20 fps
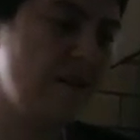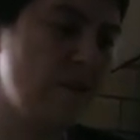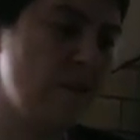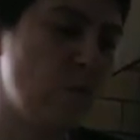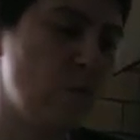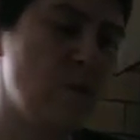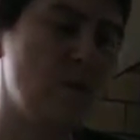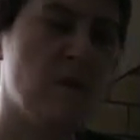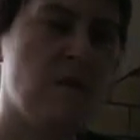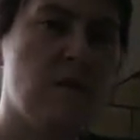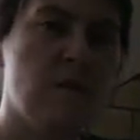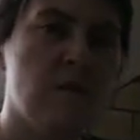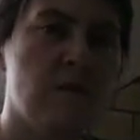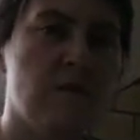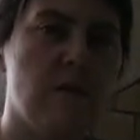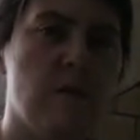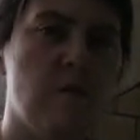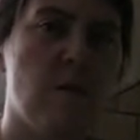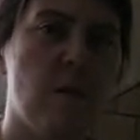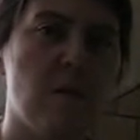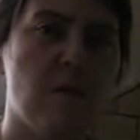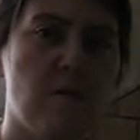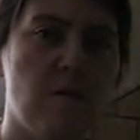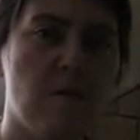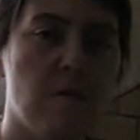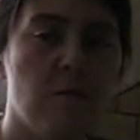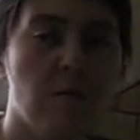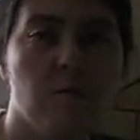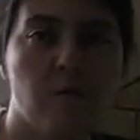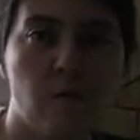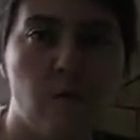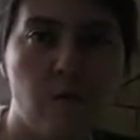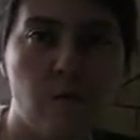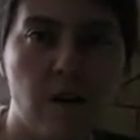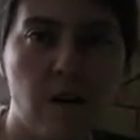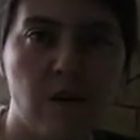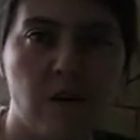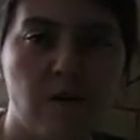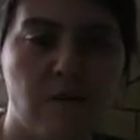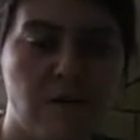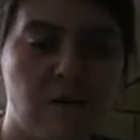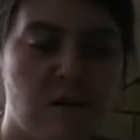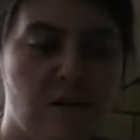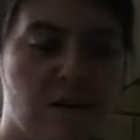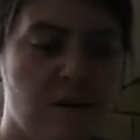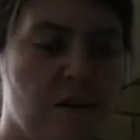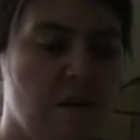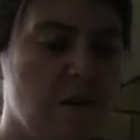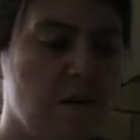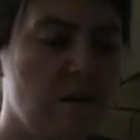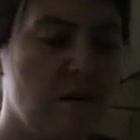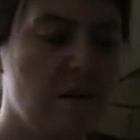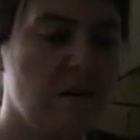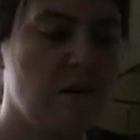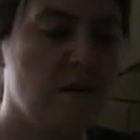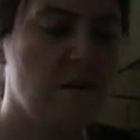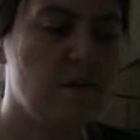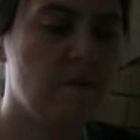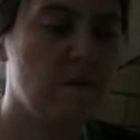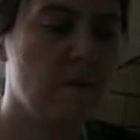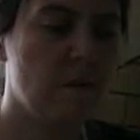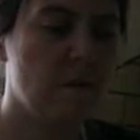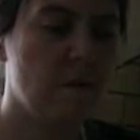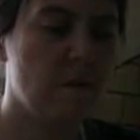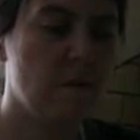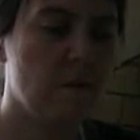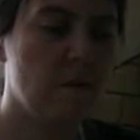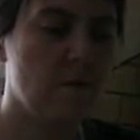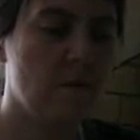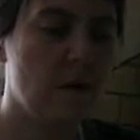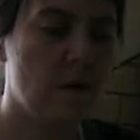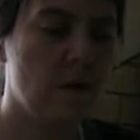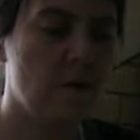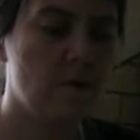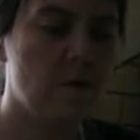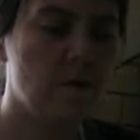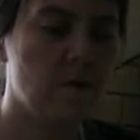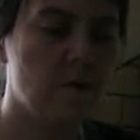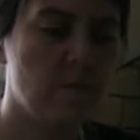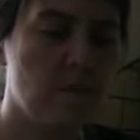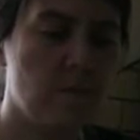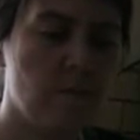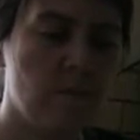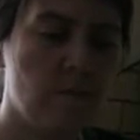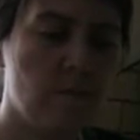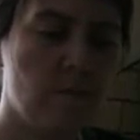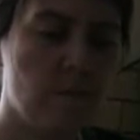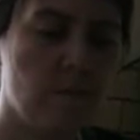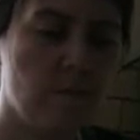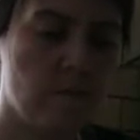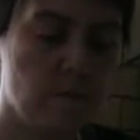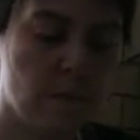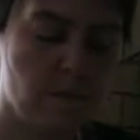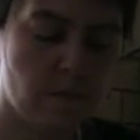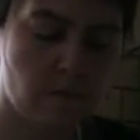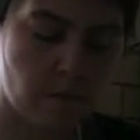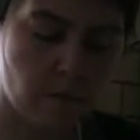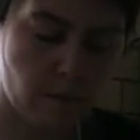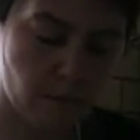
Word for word: we'll see if I'm right on or not. So I wish Mr. Mr.